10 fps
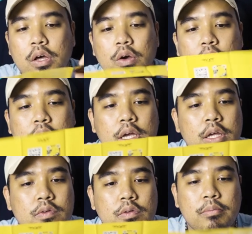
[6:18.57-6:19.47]

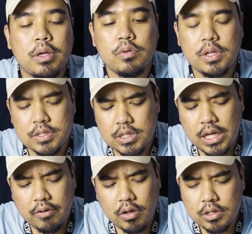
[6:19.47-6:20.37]
Okay, so the manual actually
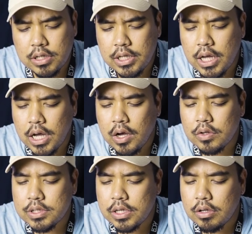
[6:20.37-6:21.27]
have all the
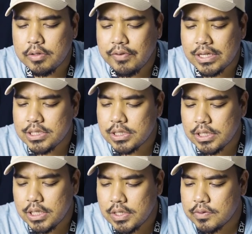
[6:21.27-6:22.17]
layouts and all the function
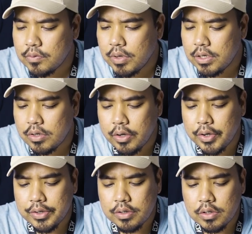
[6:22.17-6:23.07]
keys and
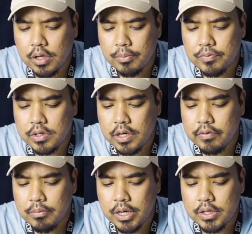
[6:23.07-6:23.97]
whatnot. Three
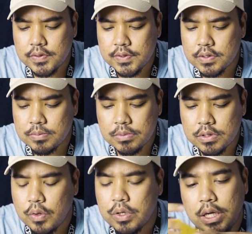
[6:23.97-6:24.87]
level brightness
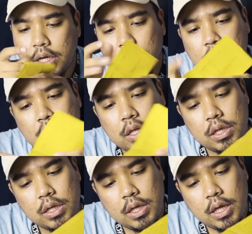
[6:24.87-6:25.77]
adjustment. Okay,
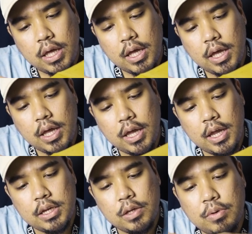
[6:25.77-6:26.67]

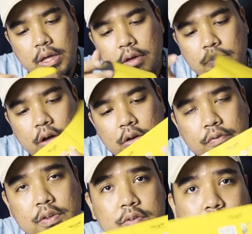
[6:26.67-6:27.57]
and it will have all
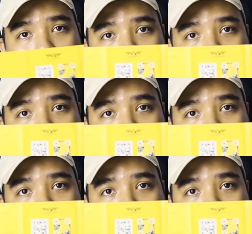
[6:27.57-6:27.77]
of these